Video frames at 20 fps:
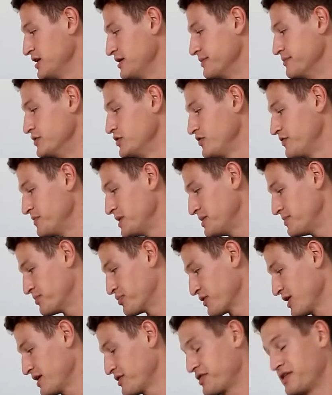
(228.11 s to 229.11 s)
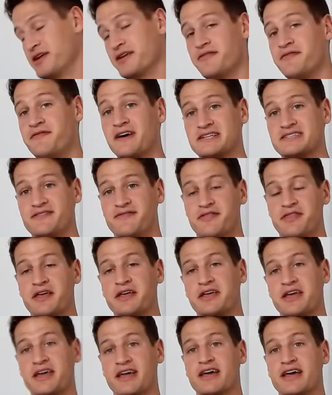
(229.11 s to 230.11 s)
movement, breath, and effective
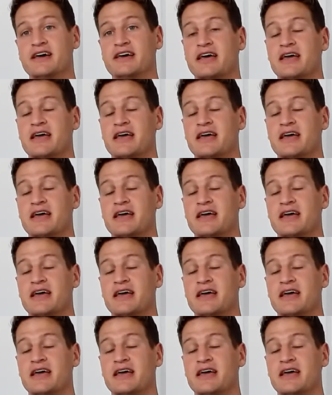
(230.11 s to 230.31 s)
thinking,